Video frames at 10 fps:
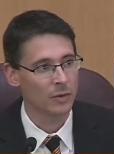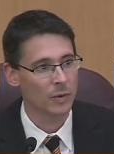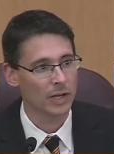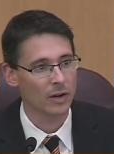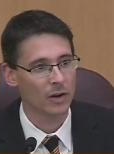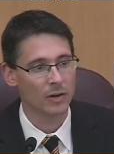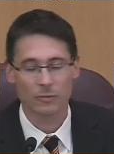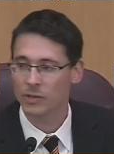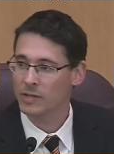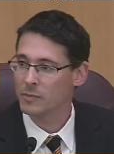We are
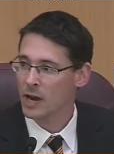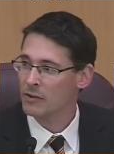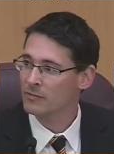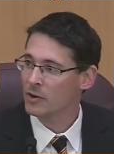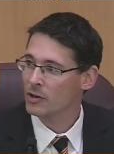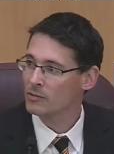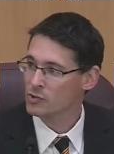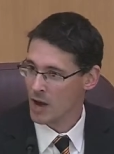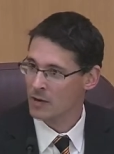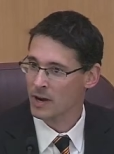really proud of our
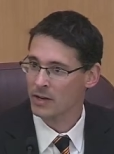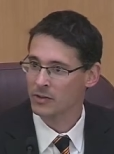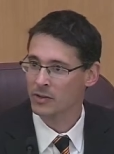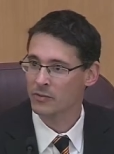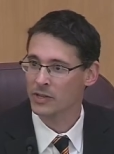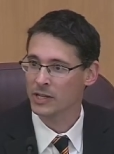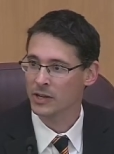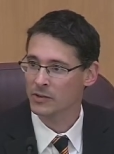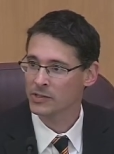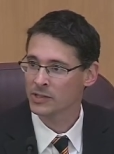track record over the
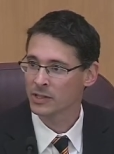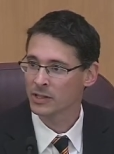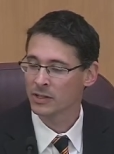years.